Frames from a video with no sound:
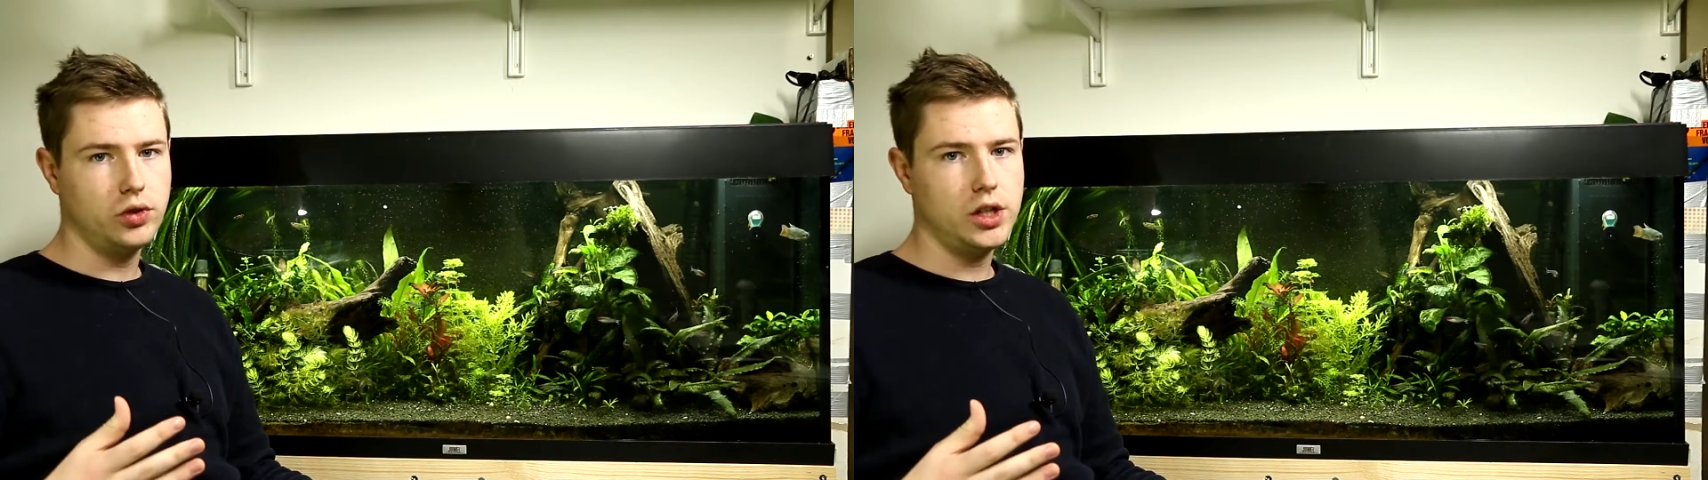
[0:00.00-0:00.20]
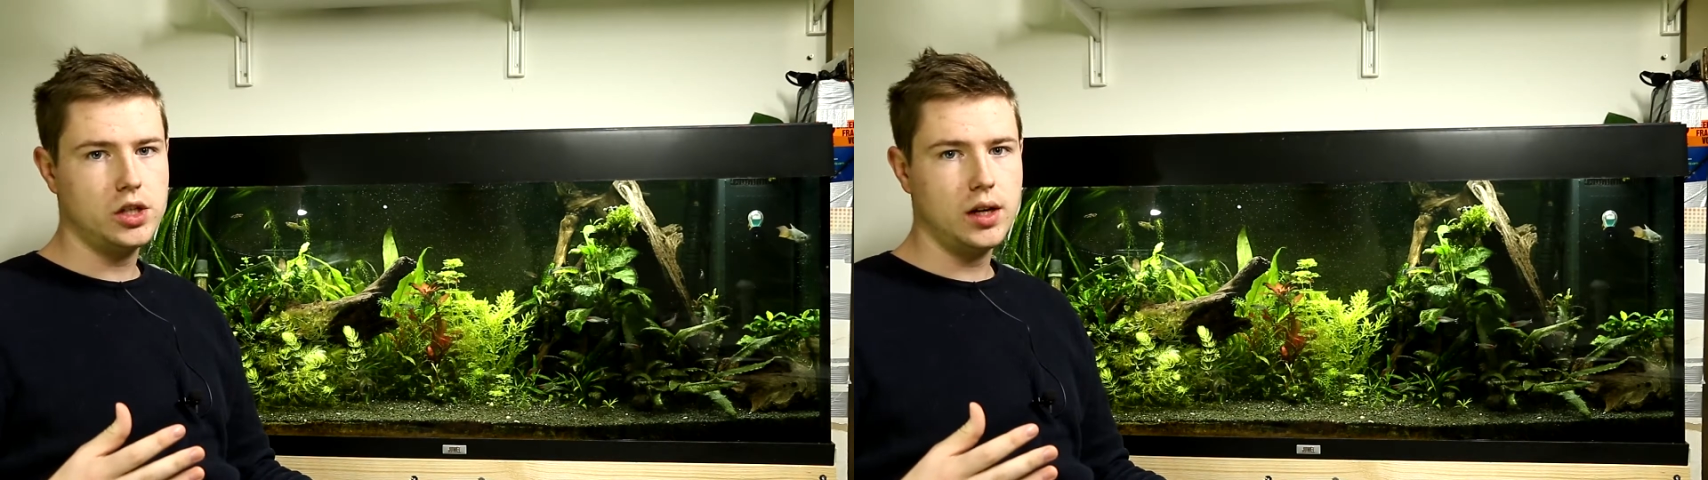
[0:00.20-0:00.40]

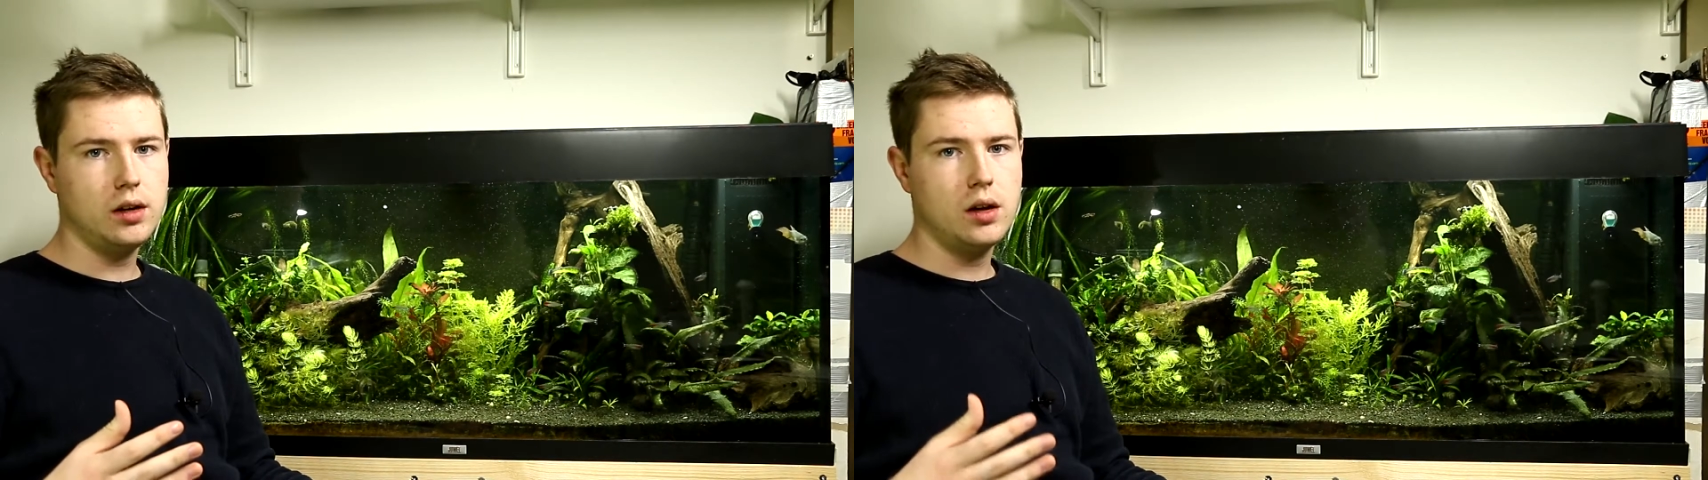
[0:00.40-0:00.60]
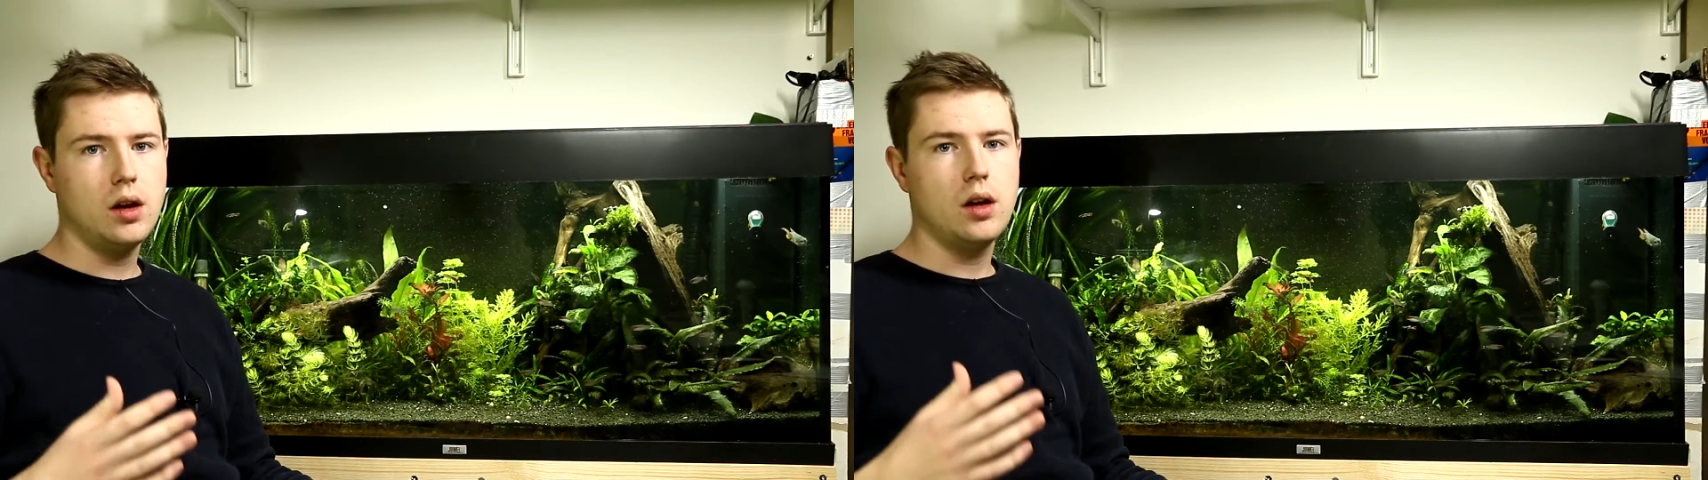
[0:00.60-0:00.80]

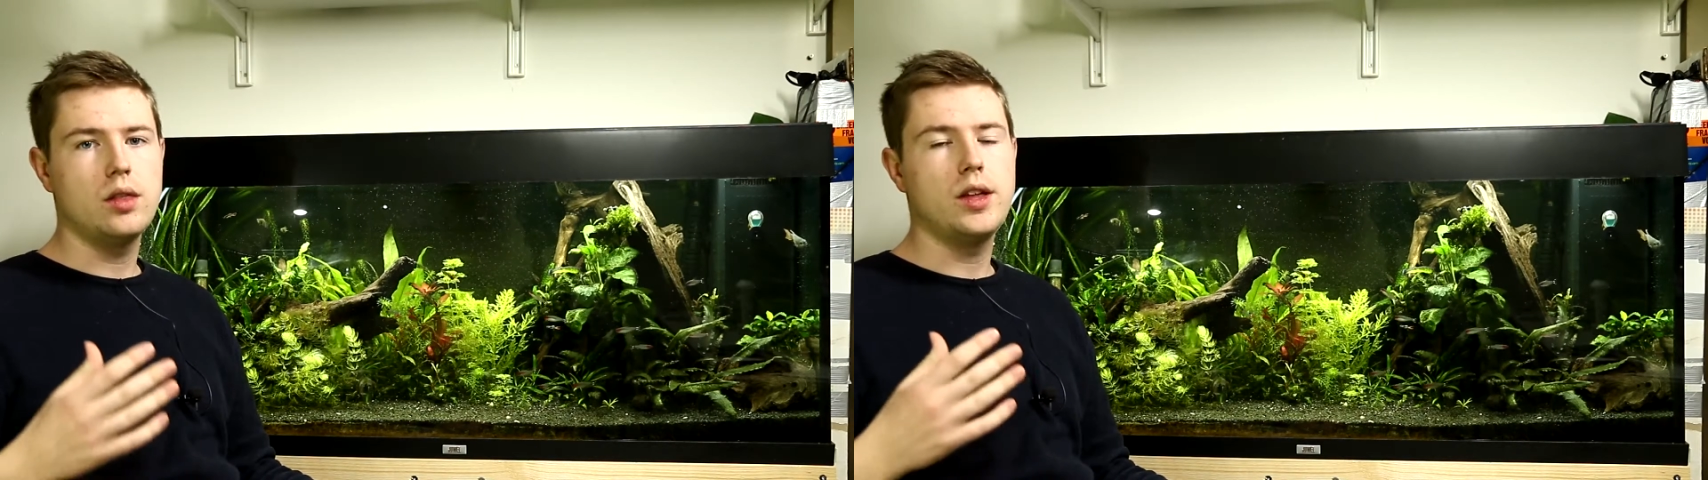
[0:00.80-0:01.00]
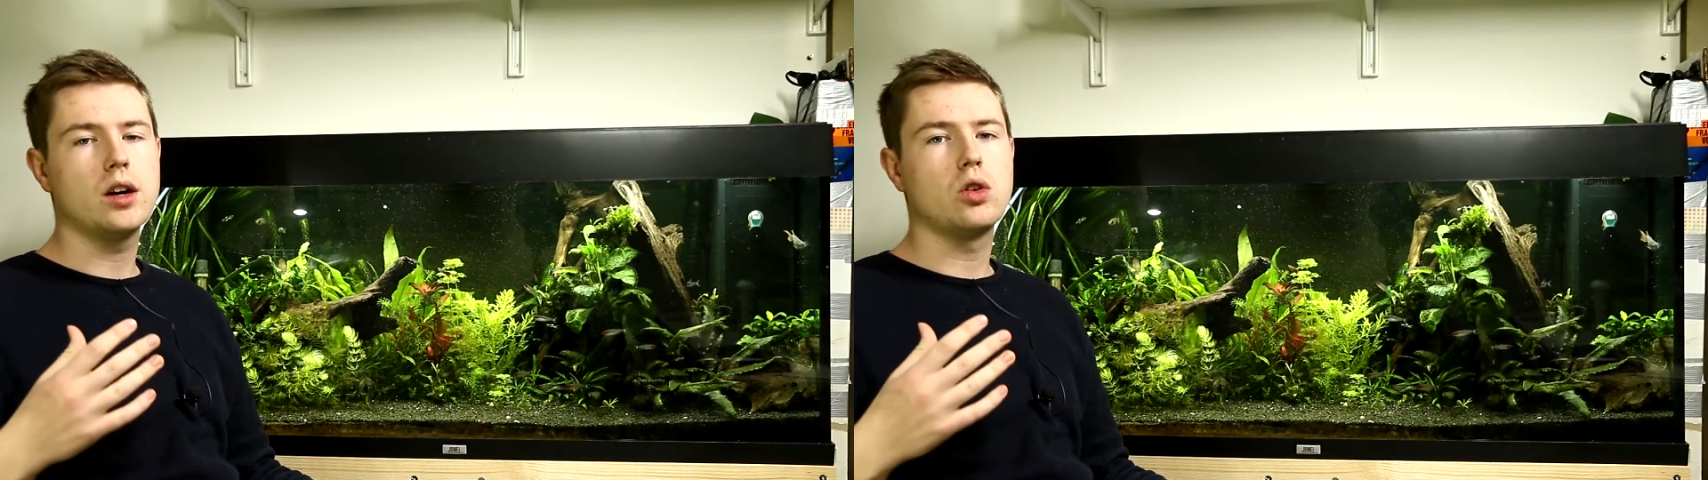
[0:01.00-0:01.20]
reaching,
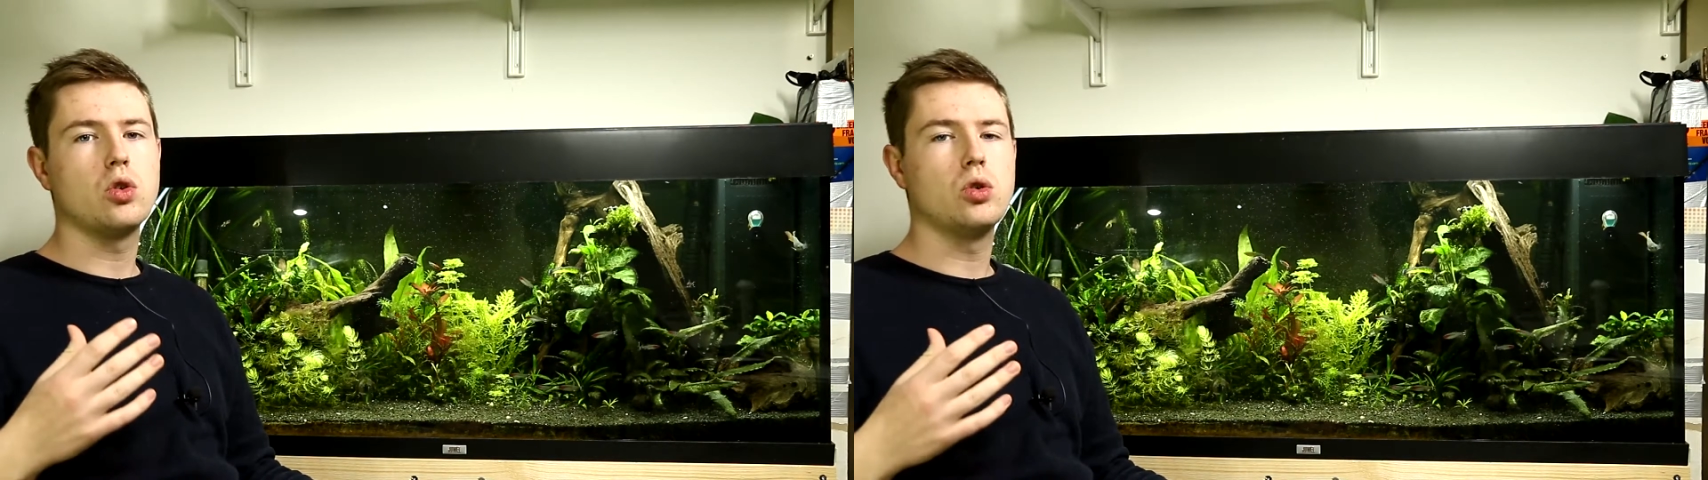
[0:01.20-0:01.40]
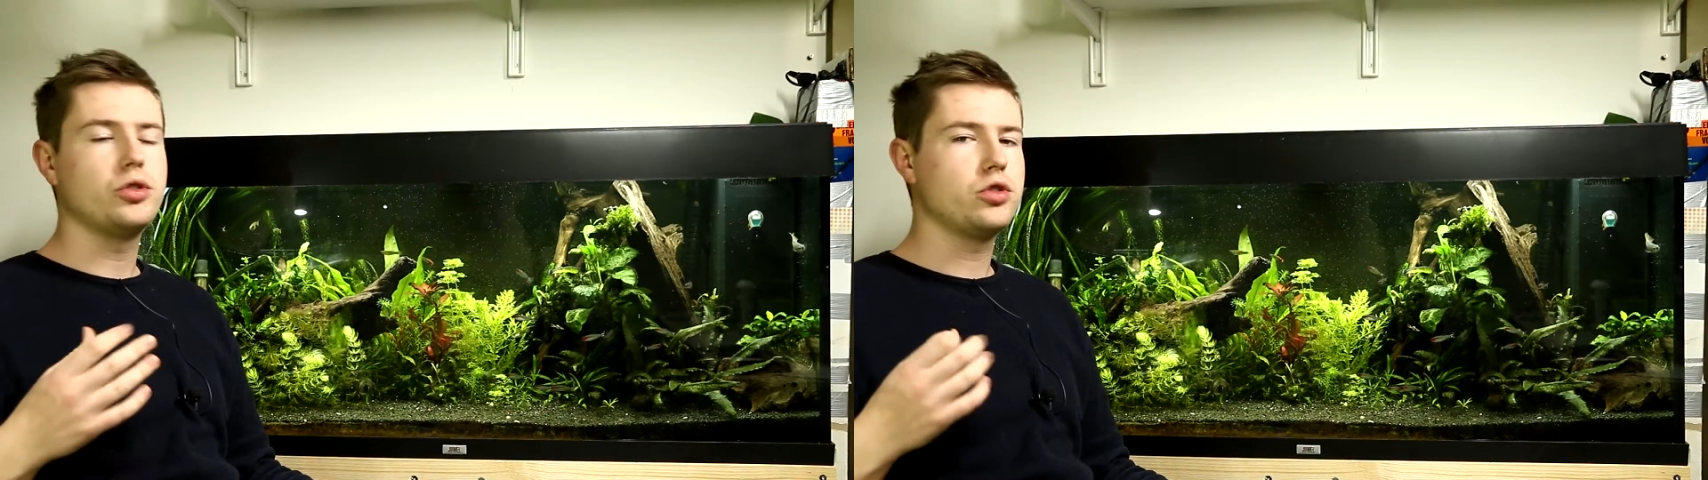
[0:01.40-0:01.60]
they are
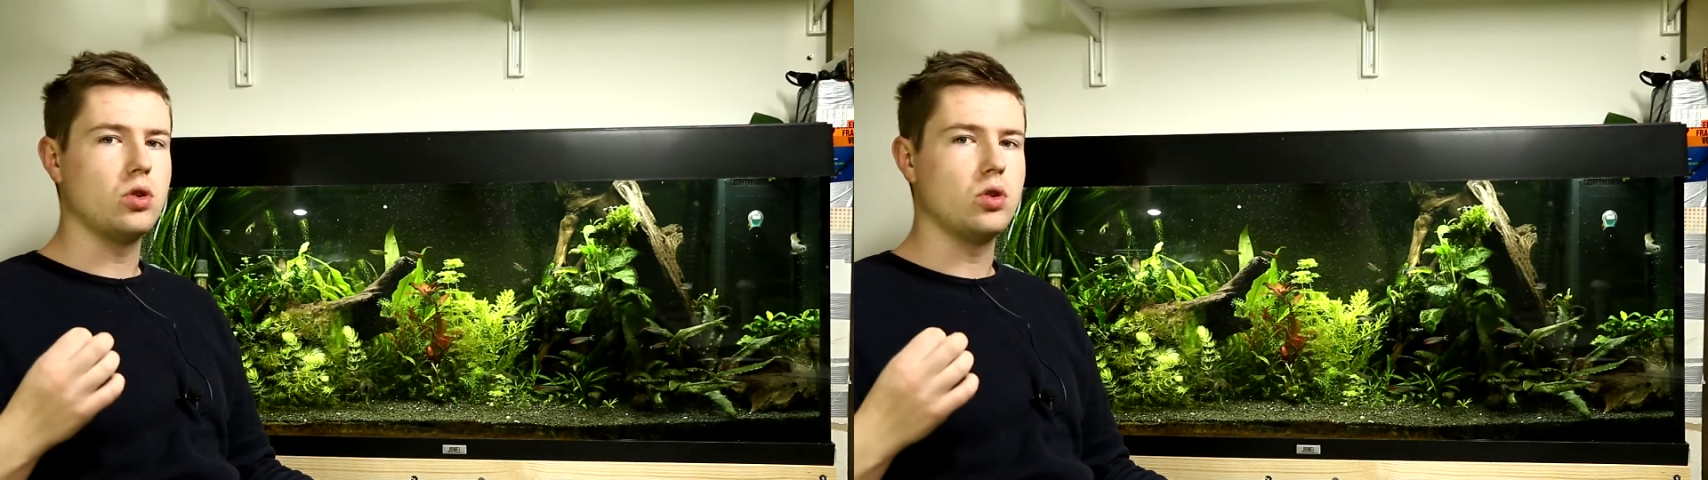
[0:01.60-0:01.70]
called